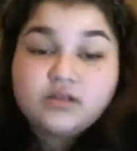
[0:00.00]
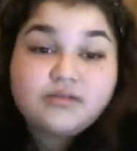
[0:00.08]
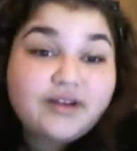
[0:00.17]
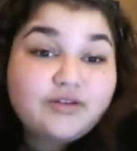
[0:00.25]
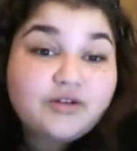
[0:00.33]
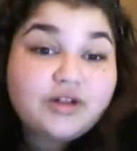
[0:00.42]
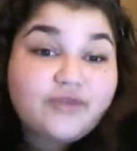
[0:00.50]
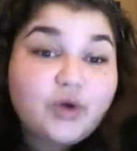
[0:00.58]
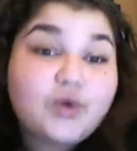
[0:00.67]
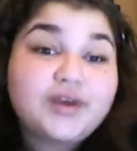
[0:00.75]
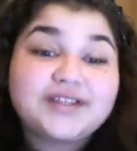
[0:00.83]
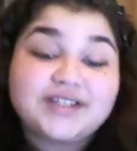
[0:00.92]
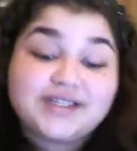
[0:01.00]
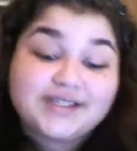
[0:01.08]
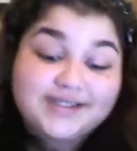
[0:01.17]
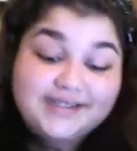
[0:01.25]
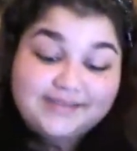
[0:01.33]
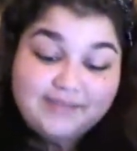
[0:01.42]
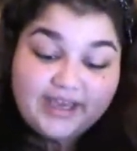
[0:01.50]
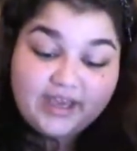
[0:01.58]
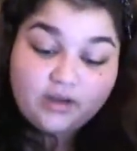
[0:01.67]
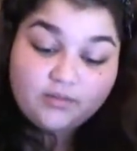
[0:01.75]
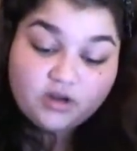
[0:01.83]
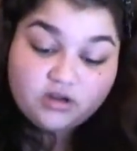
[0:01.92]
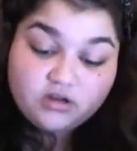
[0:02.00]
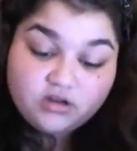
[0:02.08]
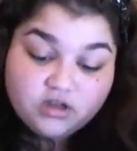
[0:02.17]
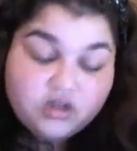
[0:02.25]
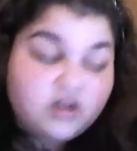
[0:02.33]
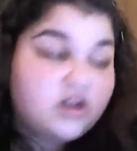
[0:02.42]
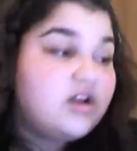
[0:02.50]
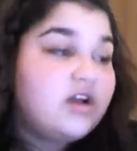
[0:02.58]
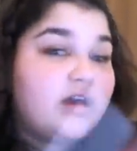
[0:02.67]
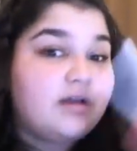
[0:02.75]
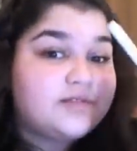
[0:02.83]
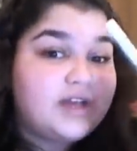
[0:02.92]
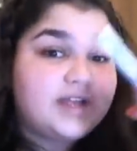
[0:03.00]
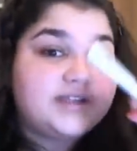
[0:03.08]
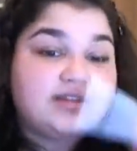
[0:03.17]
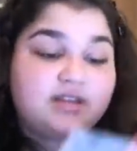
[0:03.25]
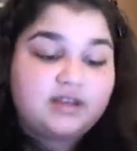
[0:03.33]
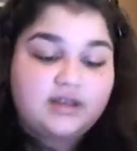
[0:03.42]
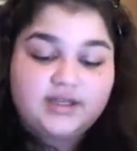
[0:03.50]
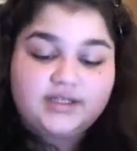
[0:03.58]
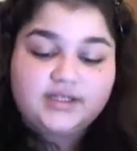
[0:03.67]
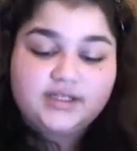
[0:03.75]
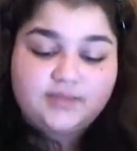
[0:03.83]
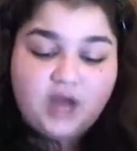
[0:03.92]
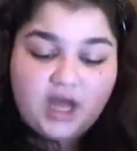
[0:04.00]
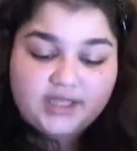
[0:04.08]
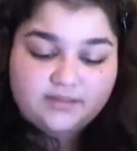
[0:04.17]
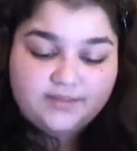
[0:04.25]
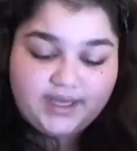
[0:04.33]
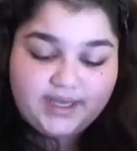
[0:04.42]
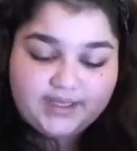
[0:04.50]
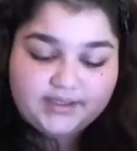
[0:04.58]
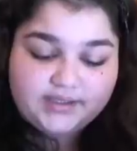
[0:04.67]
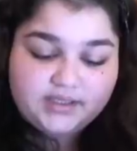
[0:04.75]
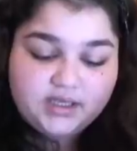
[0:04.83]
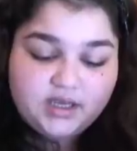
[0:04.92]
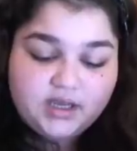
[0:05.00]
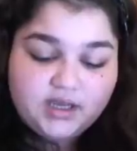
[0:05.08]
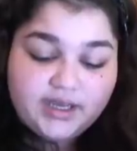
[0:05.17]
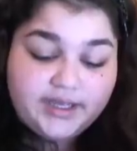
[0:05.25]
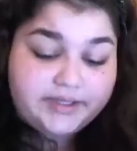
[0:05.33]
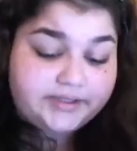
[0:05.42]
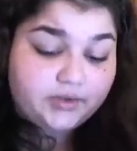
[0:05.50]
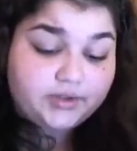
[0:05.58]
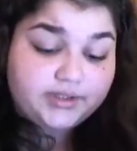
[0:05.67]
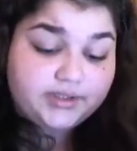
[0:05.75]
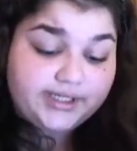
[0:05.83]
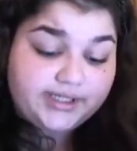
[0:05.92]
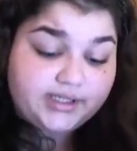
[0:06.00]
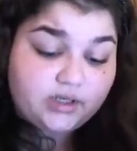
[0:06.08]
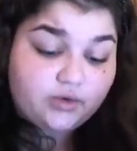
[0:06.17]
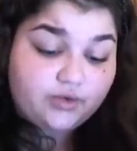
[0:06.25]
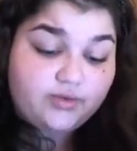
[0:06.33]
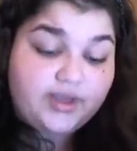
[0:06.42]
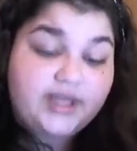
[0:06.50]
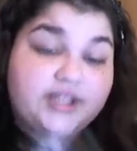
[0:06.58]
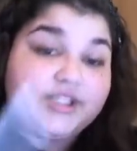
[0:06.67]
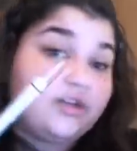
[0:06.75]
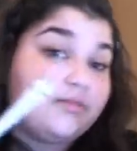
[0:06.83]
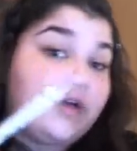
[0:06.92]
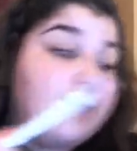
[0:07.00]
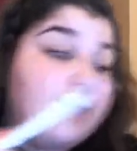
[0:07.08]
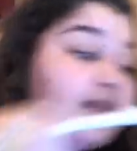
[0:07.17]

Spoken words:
Pretty cool, it focuses my camera. So that's, and this is in pots and pans. It's a 603 inch jumbo eye